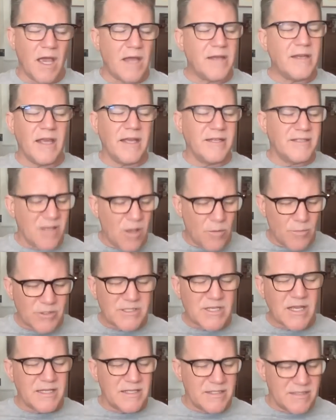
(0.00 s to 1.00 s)
And it's
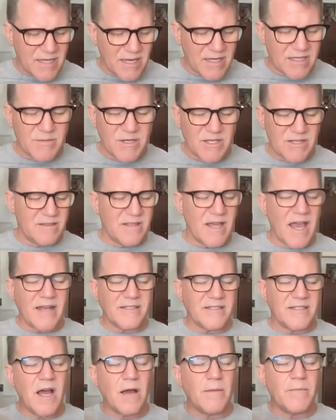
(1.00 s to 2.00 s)
almost like he's saying to me,
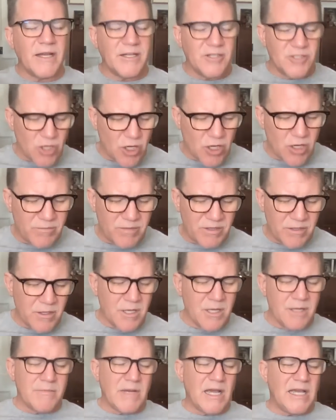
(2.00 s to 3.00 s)
that's not my job.
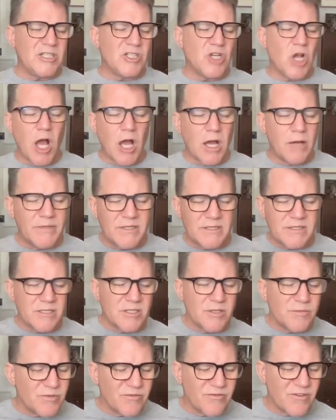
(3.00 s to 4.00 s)
My job
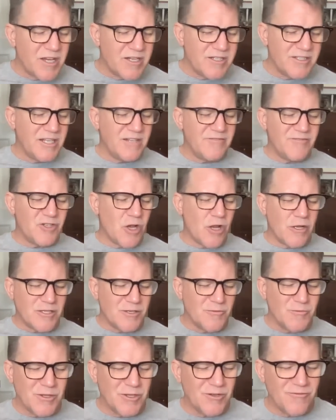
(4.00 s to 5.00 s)
isn't to provide Dave
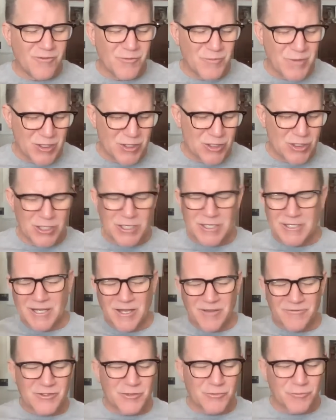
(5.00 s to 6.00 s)
Johnson with information he'd
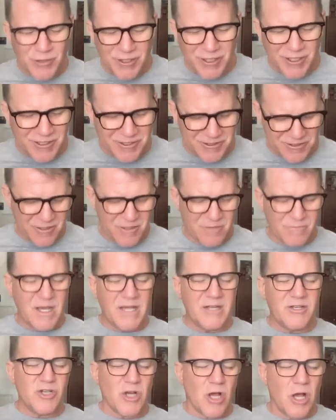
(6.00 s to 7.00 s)
love to read.
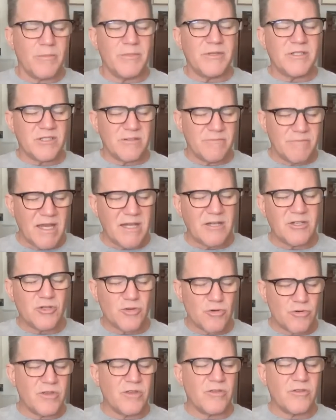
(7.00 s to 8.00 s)
My job is to make
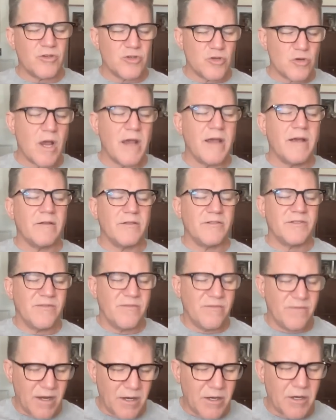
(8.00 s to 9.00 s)
sure that the trial is
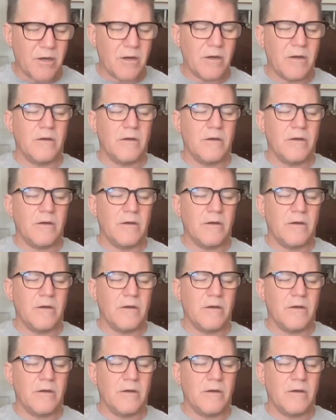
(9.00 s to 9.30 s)
fair.